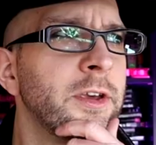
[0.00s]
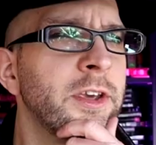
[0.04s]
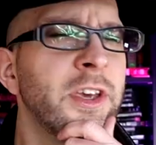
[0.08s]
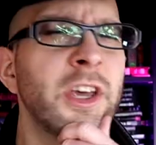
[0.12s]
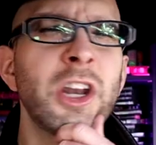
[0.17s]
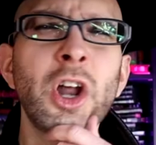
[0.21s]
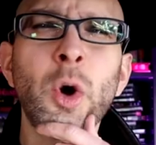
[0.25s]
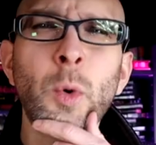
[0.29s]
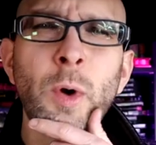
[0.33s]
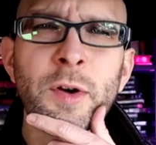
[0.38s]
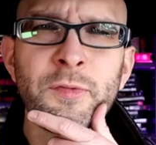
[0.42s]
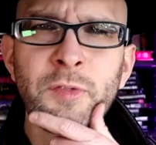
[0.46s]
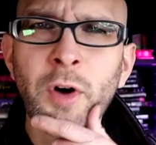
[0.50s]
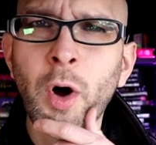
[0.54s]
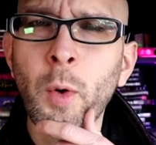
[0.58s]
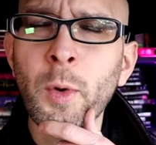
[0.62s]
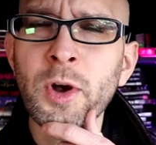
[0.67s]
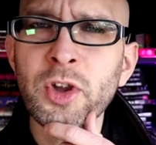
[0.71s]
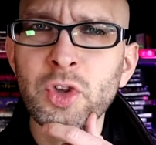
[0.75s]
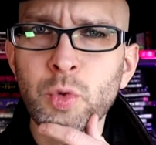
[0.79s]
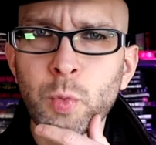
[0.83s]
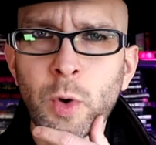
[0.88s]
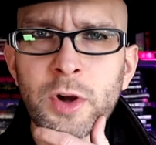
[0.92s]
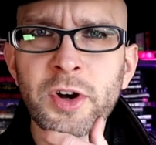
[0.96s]
You know, I've
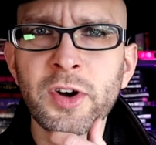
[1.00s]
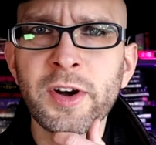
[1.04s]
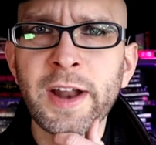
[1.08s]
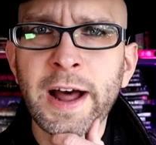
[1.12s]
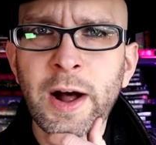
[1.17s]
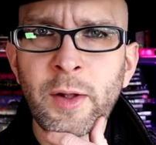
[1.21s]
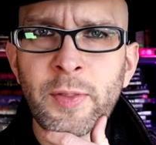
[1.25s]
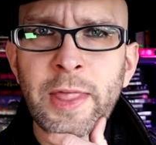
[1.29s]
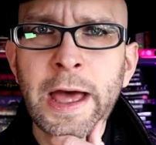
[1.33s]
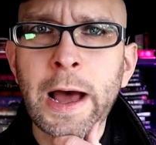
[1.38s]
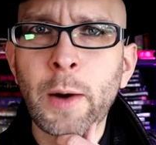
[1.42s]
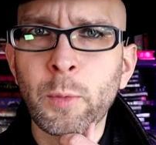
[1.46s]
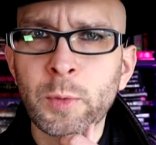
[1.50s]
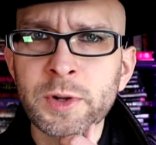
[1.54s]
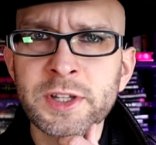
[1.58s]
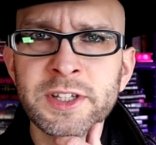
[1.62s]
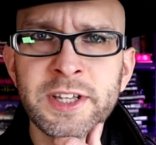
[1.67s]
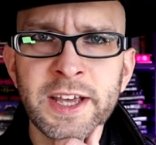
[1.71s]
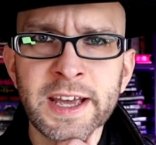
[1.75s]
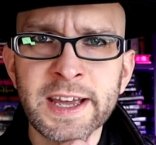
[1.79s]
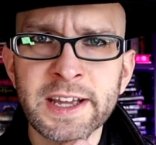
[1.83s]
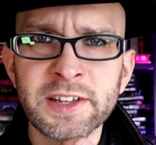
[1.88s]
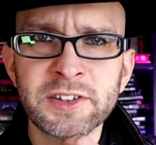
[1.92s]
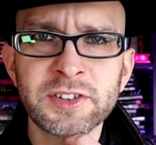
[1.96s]
always wondered how that would
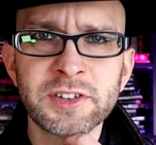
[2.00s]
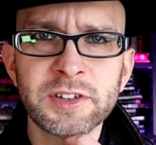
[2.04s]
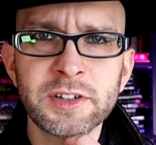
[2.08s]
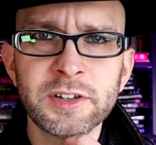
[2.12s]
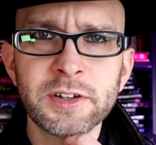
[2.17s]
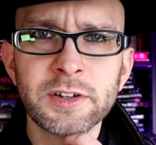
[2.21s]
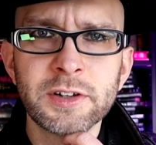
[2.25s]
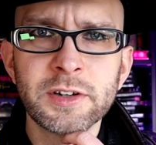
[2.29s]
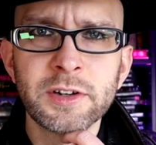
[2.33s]
taste.